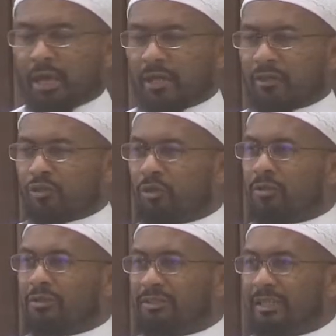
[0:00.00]
And the
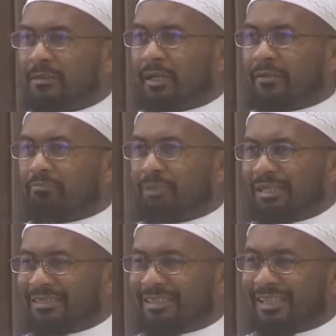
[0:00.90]
scholars say it
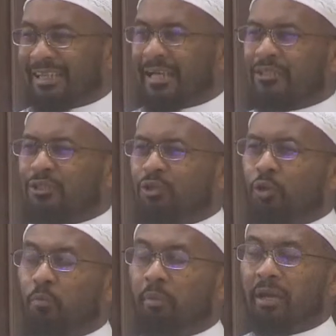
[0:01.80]
means that it has
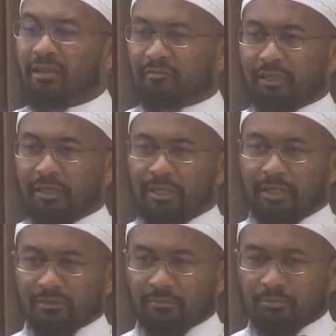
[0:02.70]
no benefit in
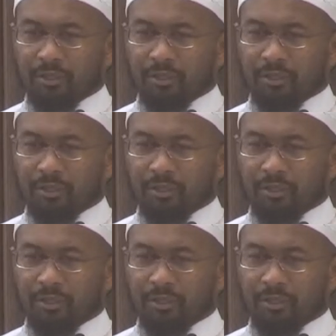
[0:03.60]
it,